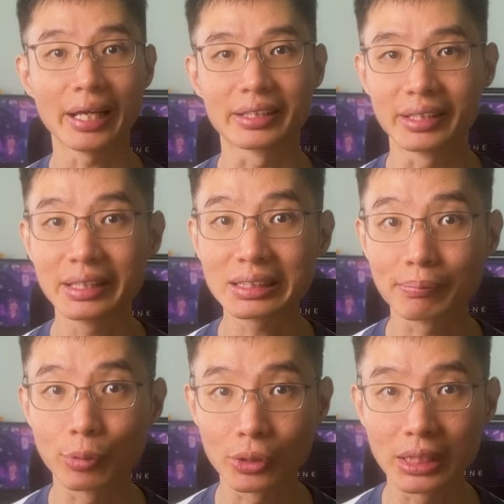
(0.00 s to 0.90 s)
And here's a
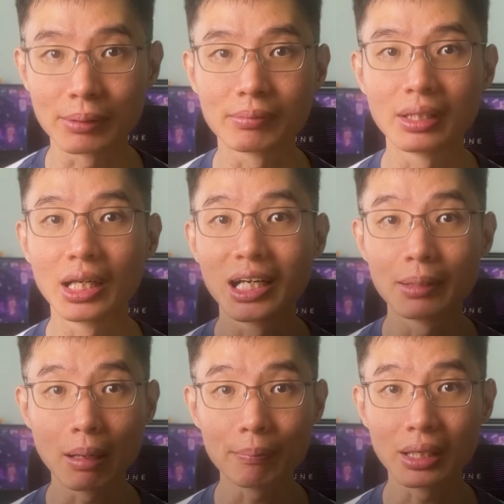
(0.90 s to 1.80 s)
pro tip.
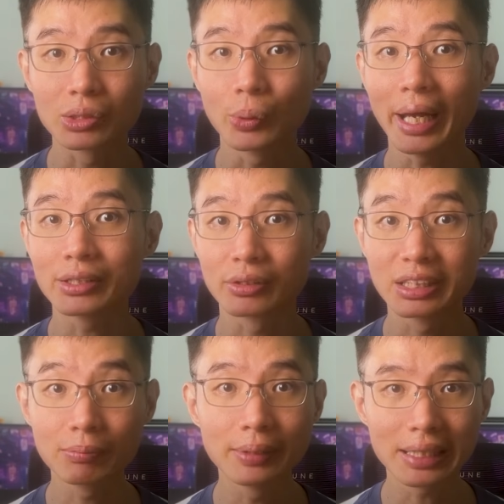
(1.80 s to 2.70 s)
Remember to add your
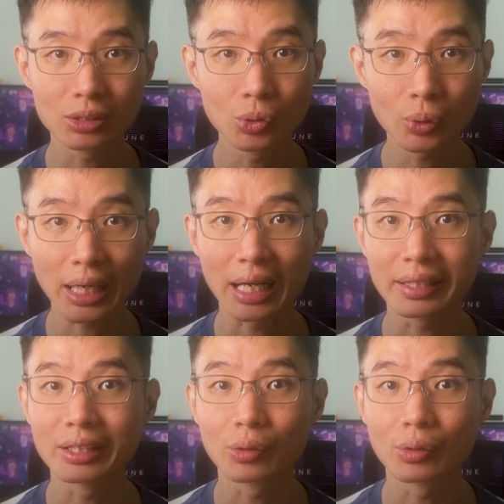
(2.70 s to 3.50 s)
DBS U card into